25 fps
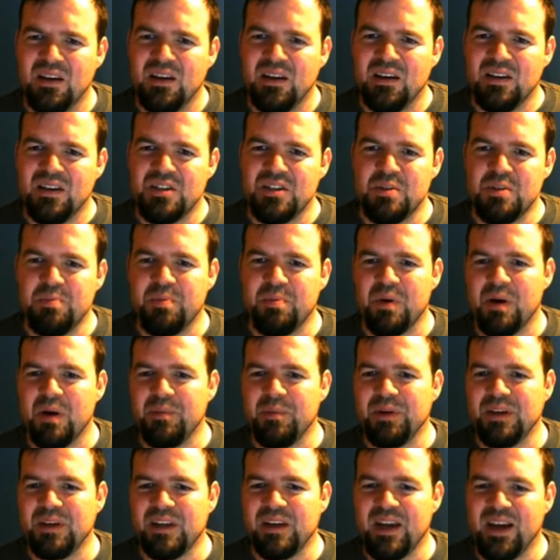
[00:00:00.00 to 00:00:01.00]
She
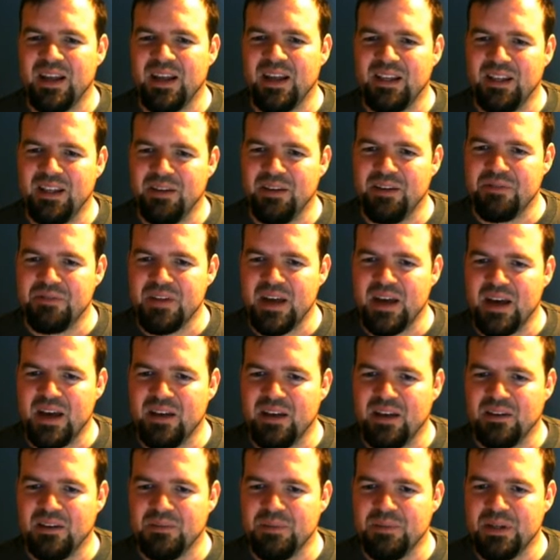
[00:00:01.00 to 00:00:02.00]
probably can't lift that.
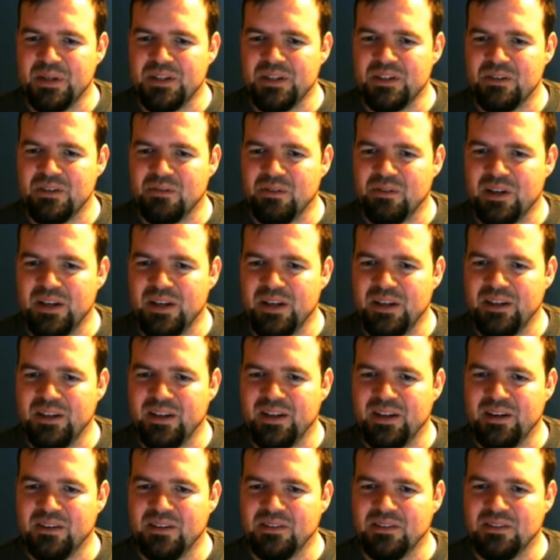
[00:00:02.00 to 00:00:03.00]
I'll bet you right now.